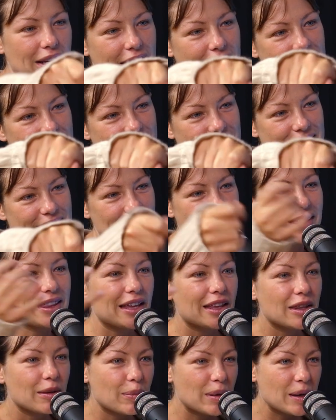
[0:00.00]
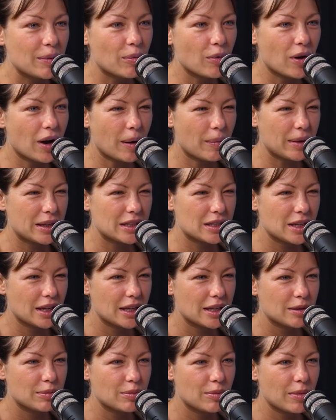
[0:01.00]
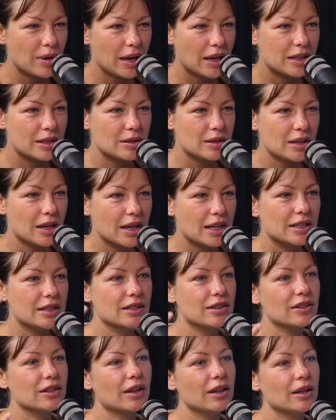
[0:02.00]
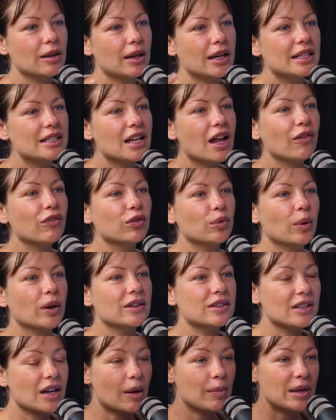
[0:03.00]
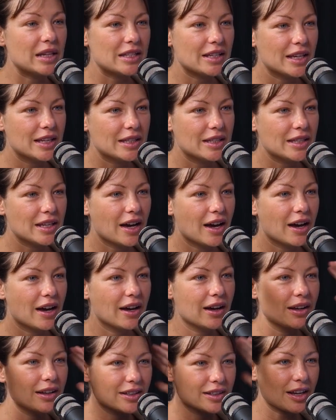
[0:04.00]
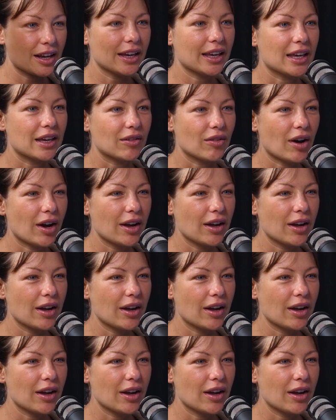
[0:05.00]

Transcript: the people come into his loved ones come into his psyche, right?